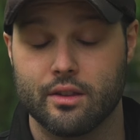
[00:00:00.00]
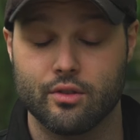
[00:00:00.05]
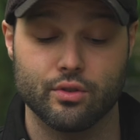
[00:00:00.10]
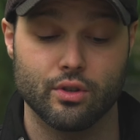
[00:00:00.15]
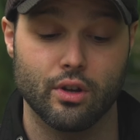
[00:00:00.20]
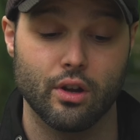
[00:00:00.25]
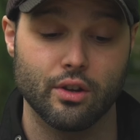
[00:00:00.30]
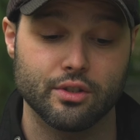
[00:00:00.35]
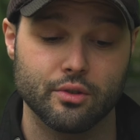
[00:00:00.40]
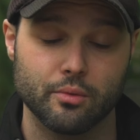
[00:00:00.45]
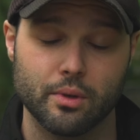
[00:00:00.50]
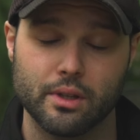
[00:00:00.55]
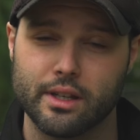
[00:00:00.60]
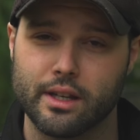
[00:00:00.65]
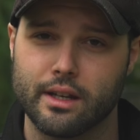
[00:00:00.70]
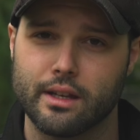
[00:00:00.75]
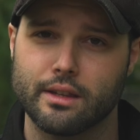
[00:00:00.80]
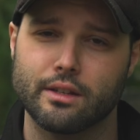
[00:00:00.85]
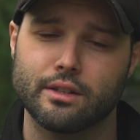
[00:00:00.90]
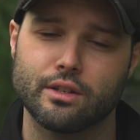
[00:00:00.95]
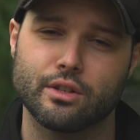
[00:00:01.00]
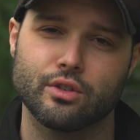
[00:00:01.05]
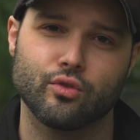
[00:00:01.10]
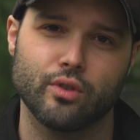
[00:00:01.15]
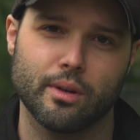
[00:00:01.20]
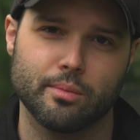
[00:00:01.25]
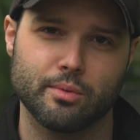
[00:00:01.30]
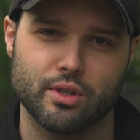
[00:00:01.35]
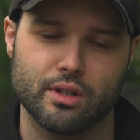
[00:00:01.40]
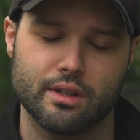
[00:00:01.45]
There's also a link in the
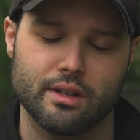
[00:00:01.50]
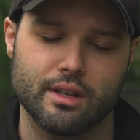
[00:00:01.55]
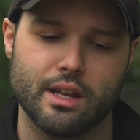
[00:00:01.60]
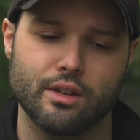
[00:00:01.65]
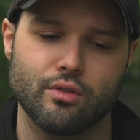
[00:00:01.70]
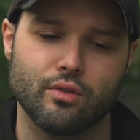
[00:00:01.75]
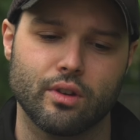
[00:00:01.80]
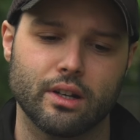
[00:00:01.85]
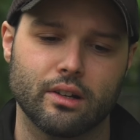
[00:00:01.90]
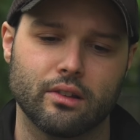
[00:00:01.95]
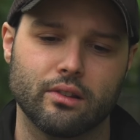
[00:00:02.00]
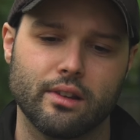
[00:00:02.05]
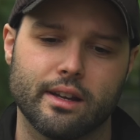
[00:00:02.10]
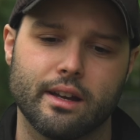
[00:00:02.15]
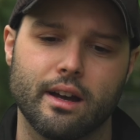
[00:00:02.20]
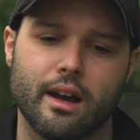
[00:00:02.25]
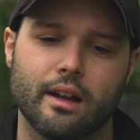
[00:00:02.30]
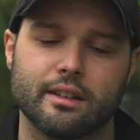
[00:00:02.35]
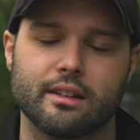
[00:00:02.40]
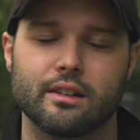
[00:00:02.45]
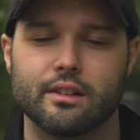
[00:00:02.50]
description that you can click on.